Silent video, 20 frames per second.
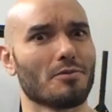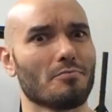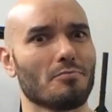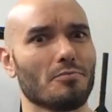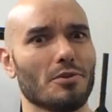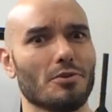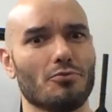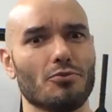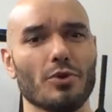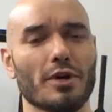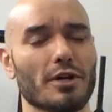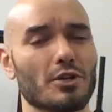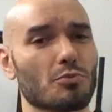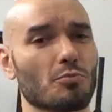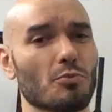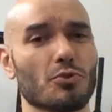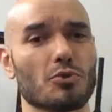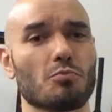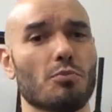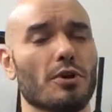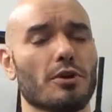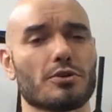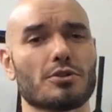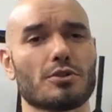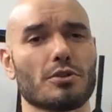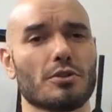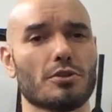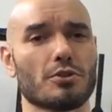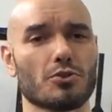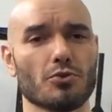if you ask most
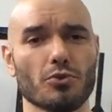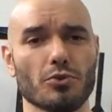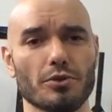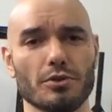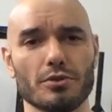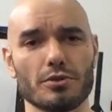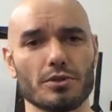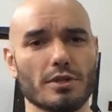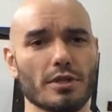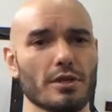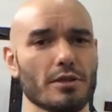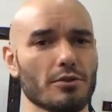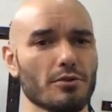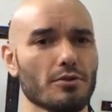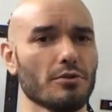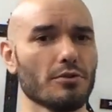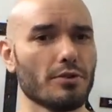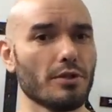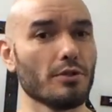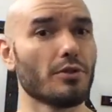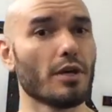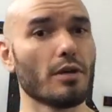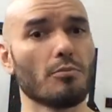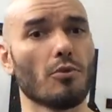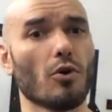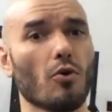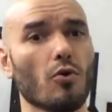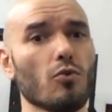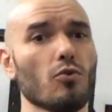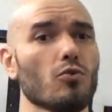boxing historians, they'll name
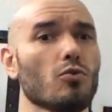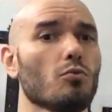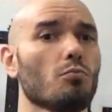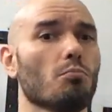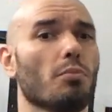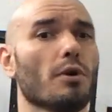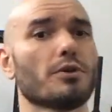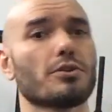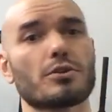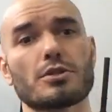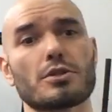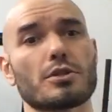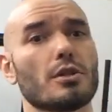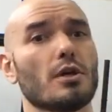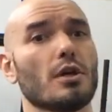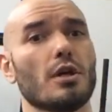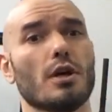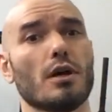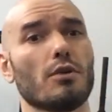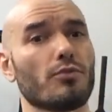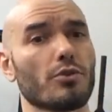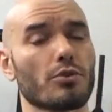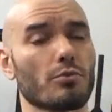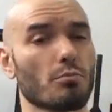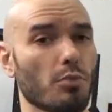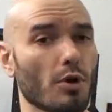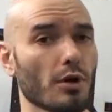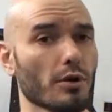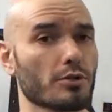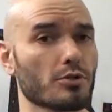a whole bunch of other
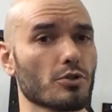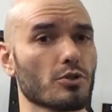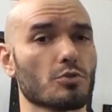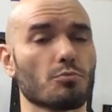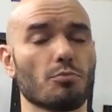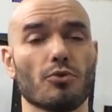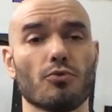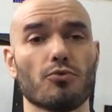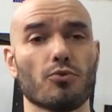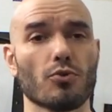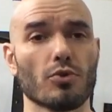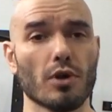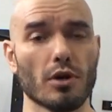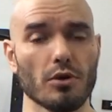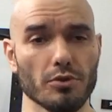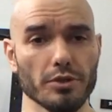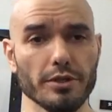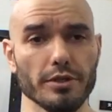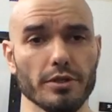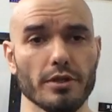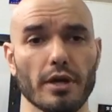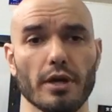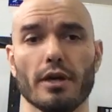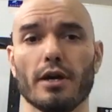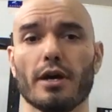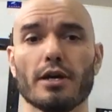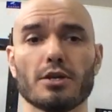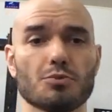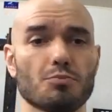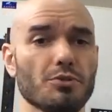boxers before Ali
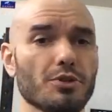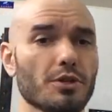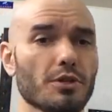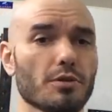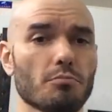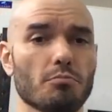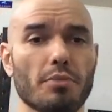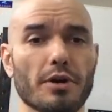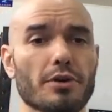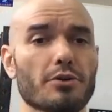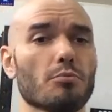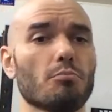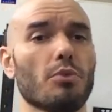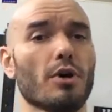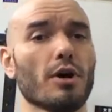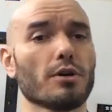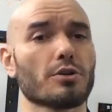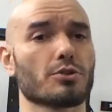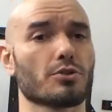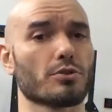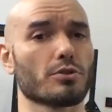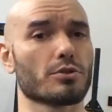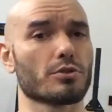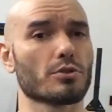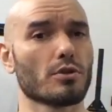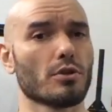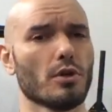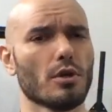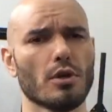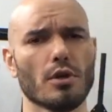as being better boxers.
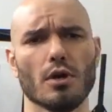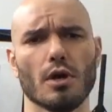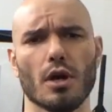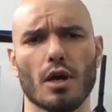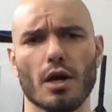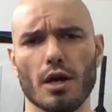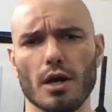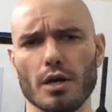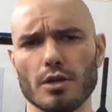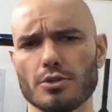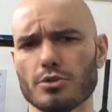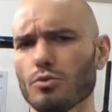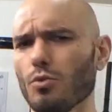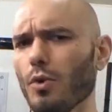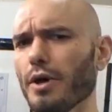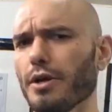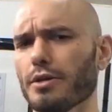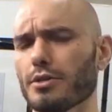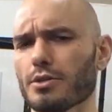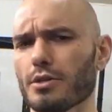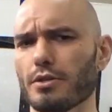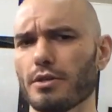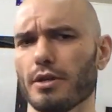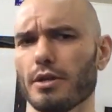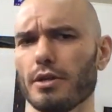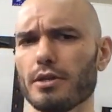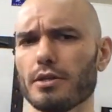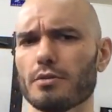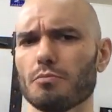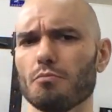So why is it
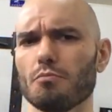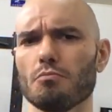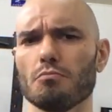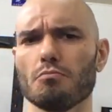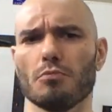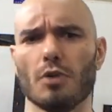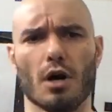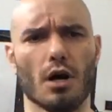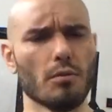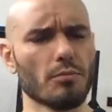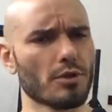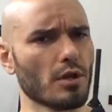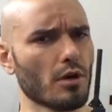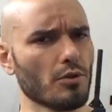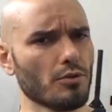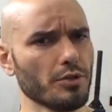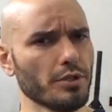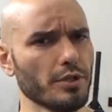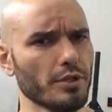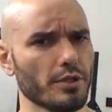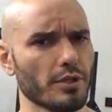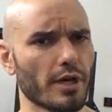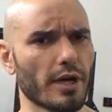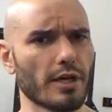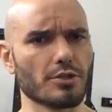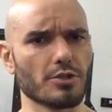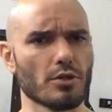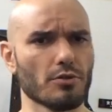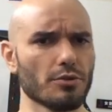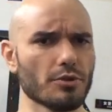that Muhammad Ali
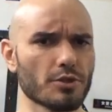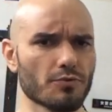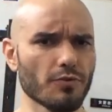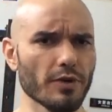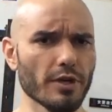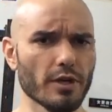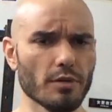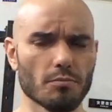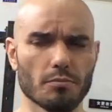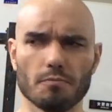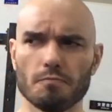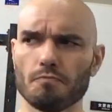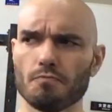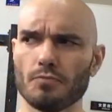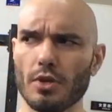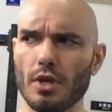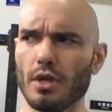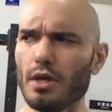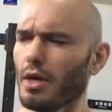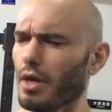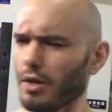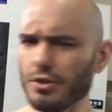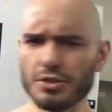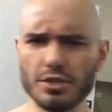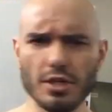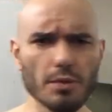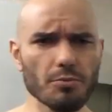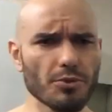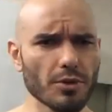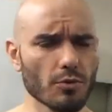has all this fame? And the
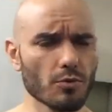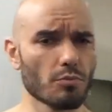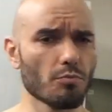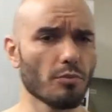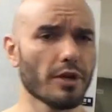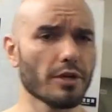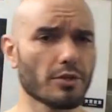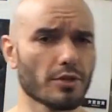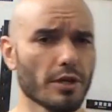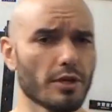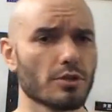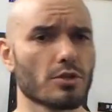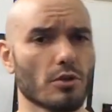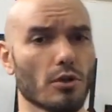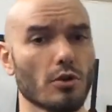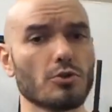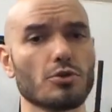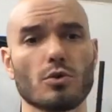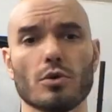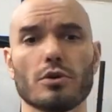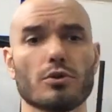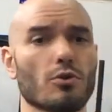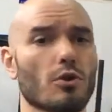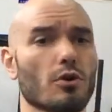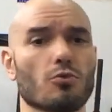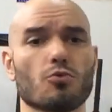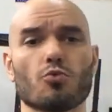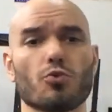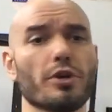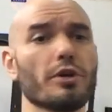same thing with Mike Tyson, also
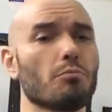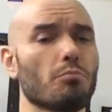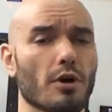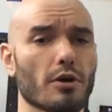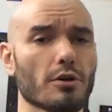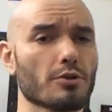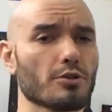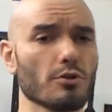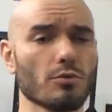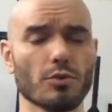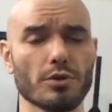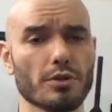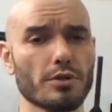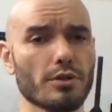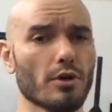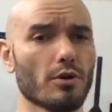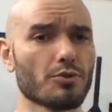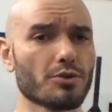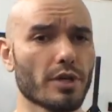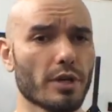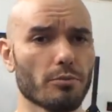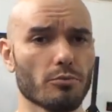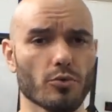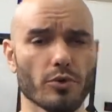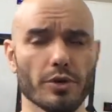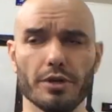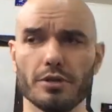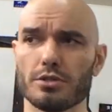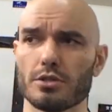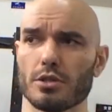a great boxer, one of the all-time
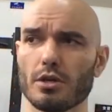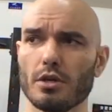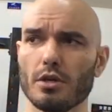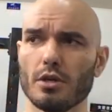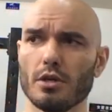greats.